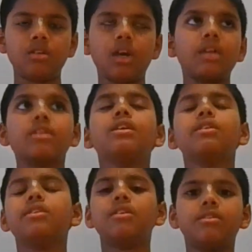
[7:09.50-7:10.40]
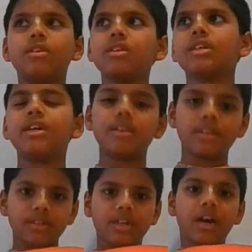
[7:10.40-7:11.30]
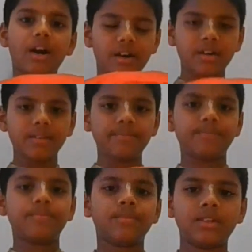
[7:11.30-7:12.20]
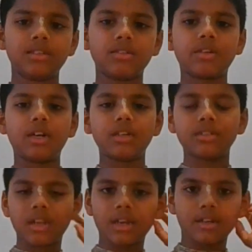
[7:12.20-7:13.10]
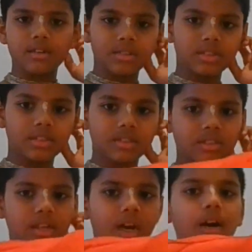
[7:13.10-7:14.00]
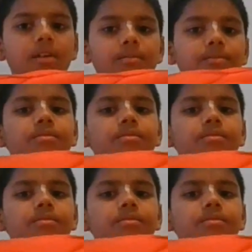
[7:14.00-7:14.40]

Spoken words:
Actually, no, not Khe, Kha. So Kha is like a Ta